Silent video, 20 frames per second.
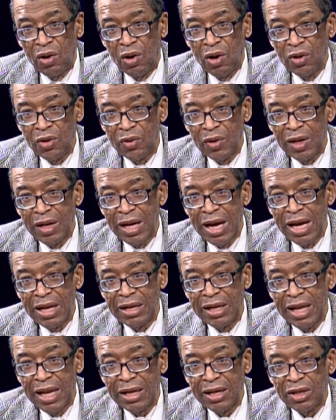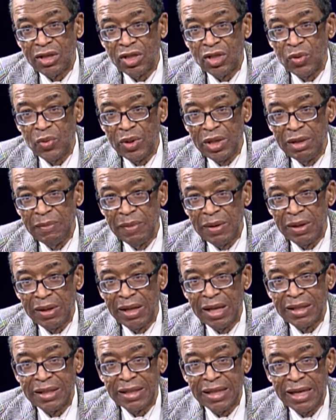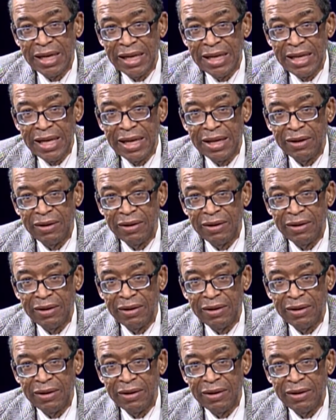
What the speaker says: or you can contact us through email. That's Lee,